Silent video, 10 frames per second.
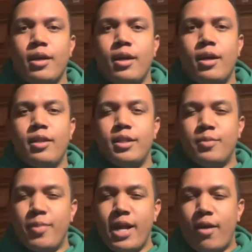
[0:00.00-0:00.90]
uh, that's
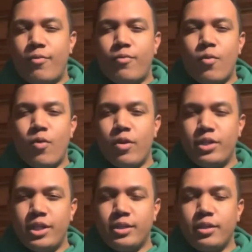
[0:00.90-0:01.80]
been out for
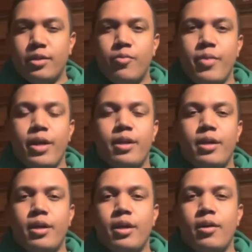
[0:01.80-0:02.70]
just a little bit
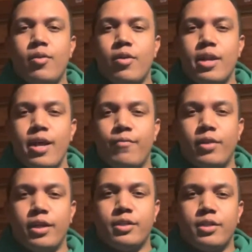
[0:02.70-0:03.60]
uh, on
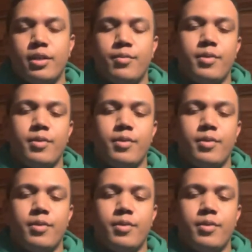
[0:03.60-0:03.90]
Netflix.